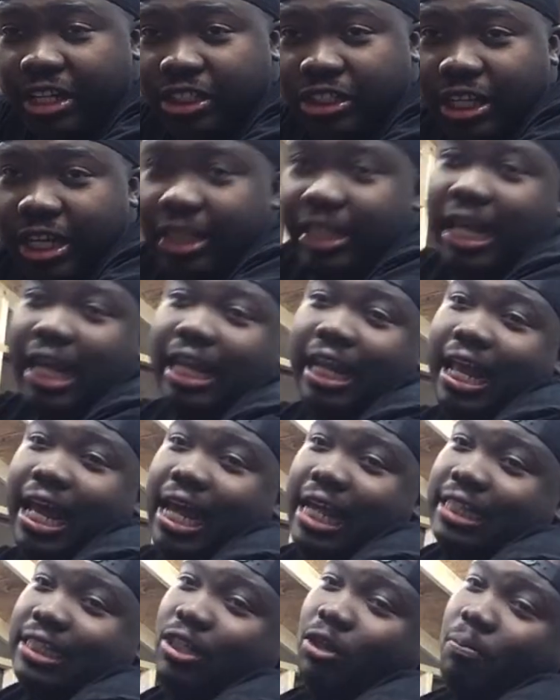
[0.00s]
get that
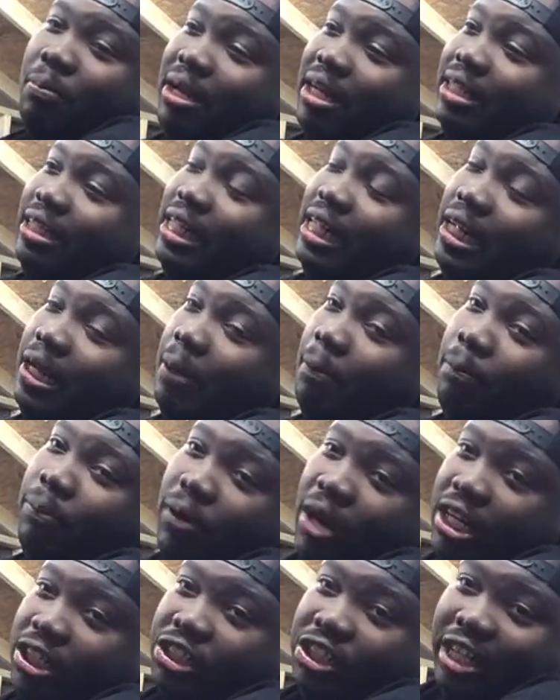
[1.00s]
last little bit of
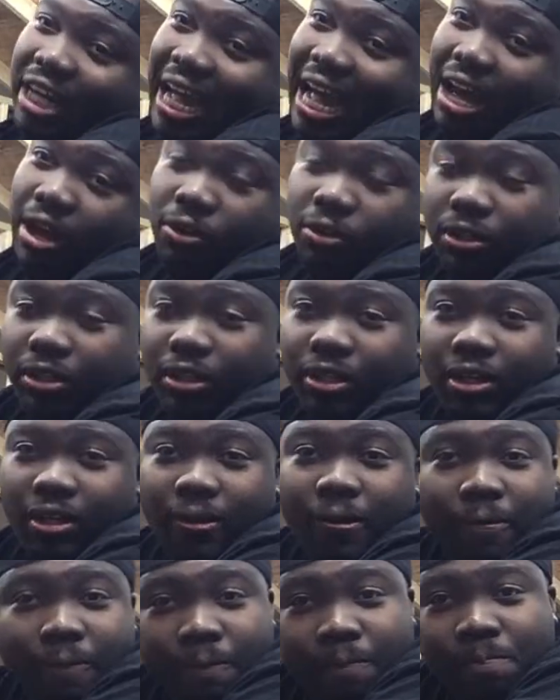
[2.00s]
decompression out
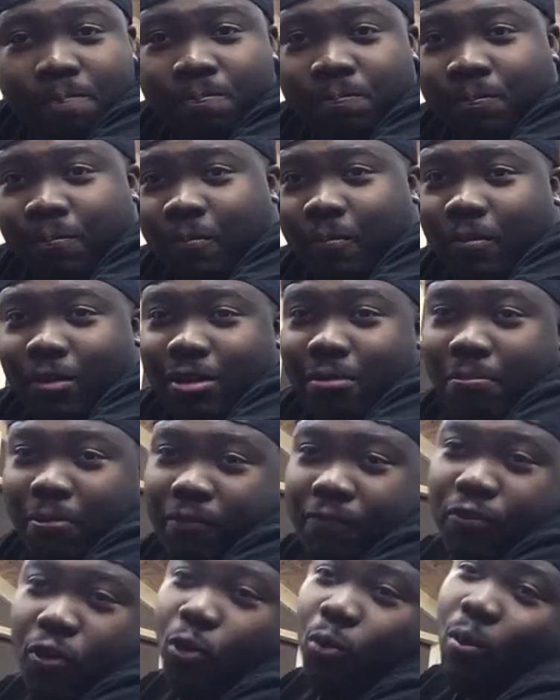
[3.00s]
before